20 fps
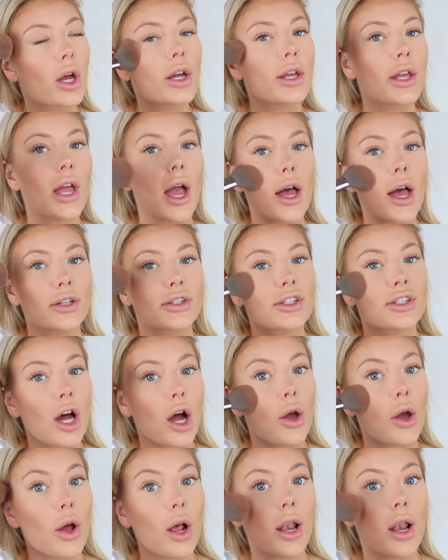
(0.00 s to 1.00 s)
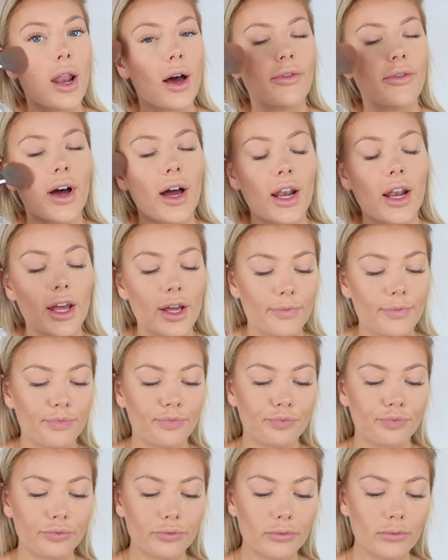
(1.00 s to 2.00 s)
Yeah, so Love Island.
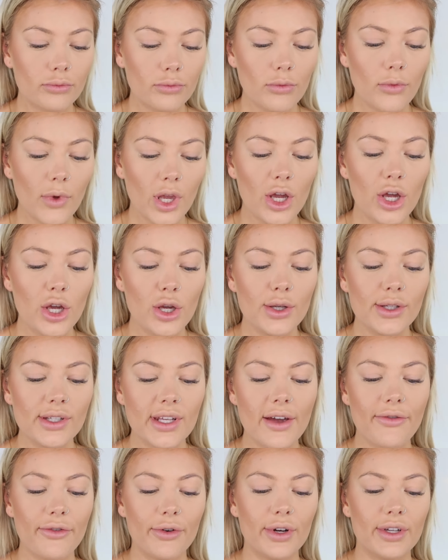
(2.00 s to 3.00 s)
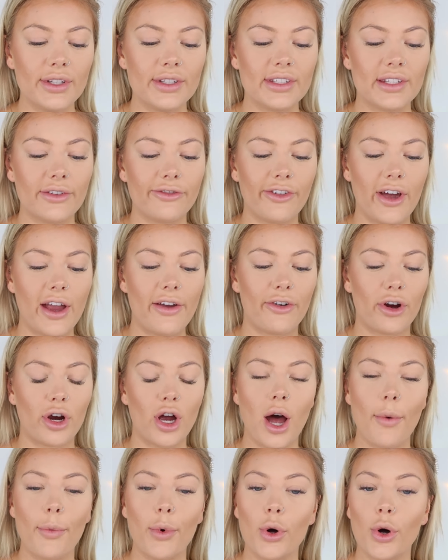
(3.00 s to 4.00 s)
Who's everyone's favourite
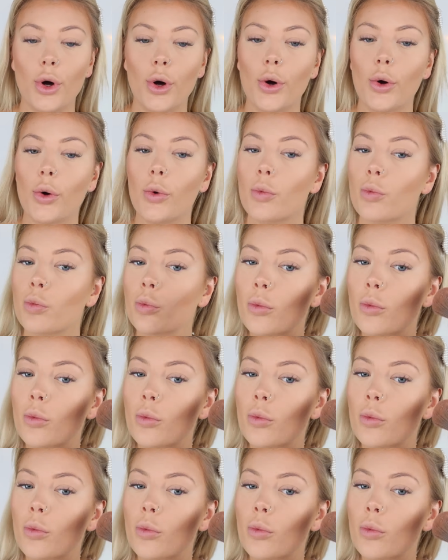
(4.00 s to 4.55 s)
couple?